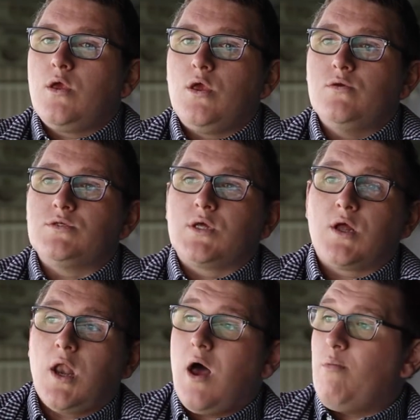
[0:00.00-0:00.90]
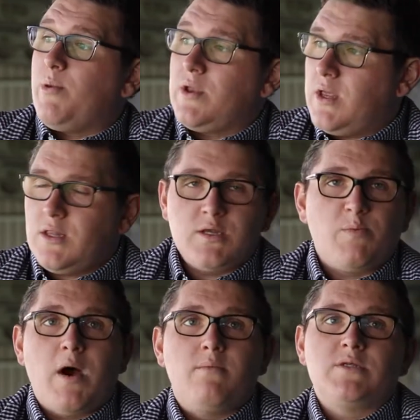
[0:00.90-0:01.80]
use the club and the
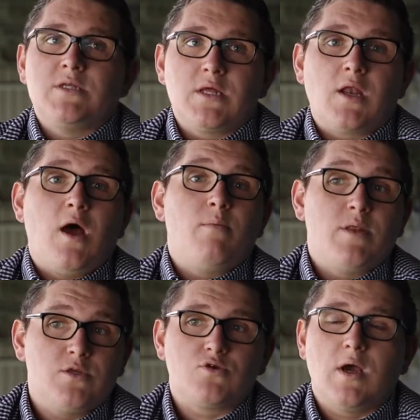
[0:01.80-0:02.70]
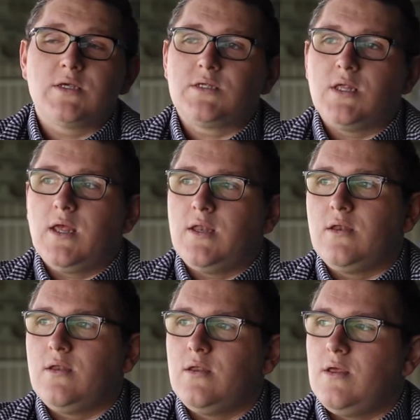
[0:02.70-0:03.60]
departments of the club and the trust
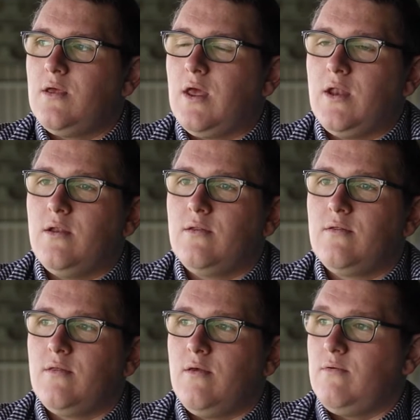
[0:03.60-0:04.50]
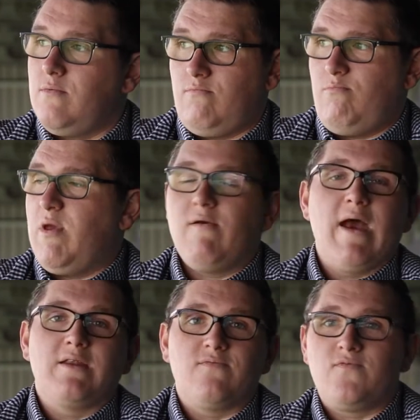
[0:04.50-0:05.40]
and the
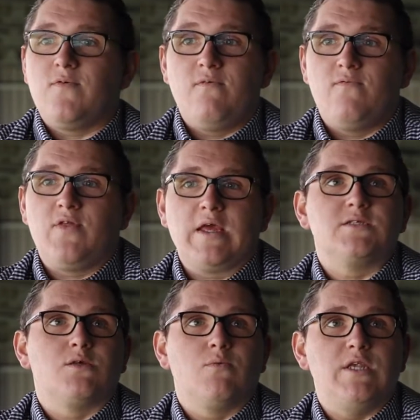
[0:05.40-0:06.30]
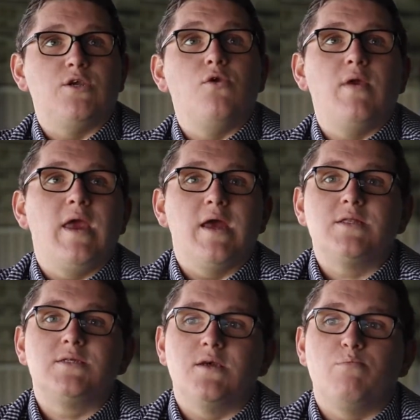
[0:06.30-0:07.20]
myriad of things that we do here
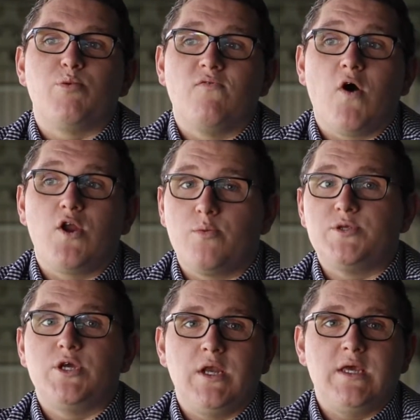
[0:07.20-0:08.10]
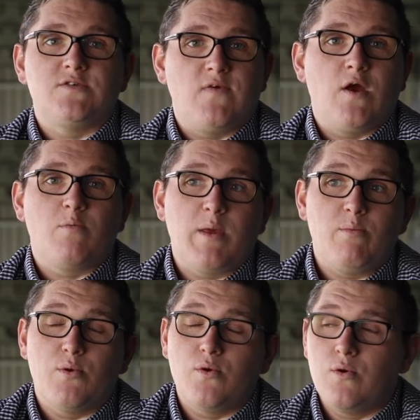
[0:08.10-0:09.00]
to provide opportunities for young
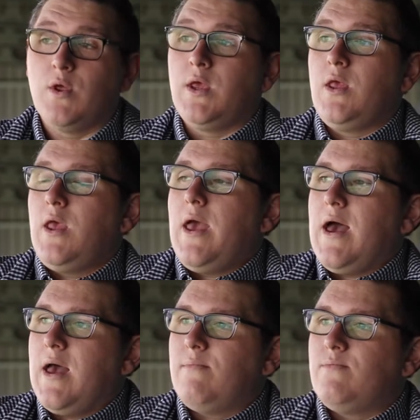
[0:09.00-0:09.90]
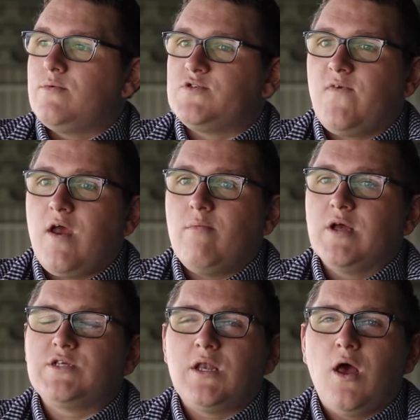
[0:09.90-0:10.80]
people was very
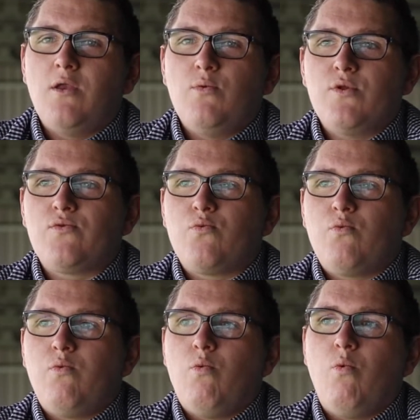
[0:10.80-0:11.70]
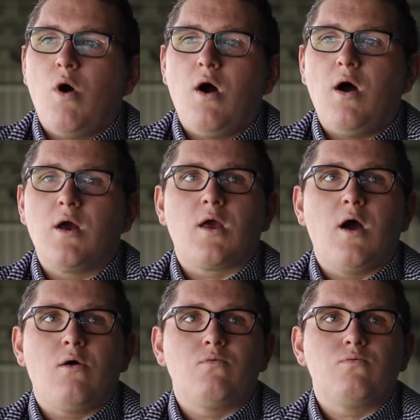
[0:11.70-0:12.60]
much in line with what
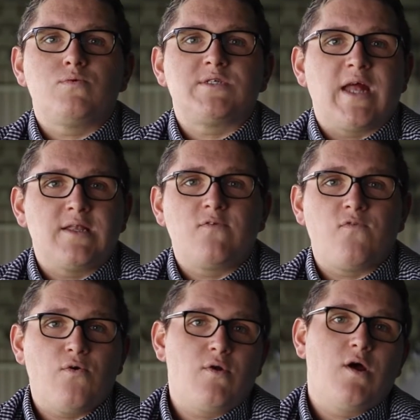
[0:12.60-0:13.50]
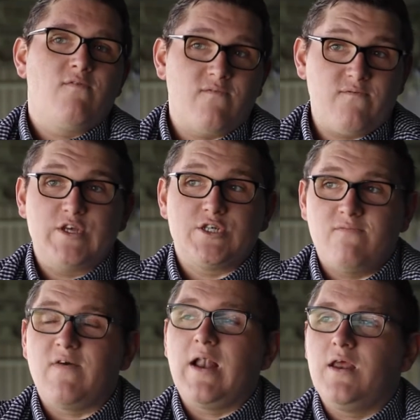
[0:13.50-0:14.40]
Argyle stands for and our vision
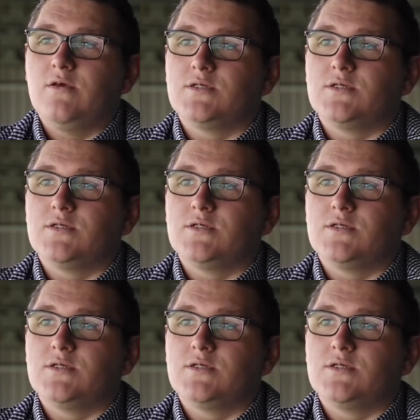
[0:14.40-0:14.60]
and values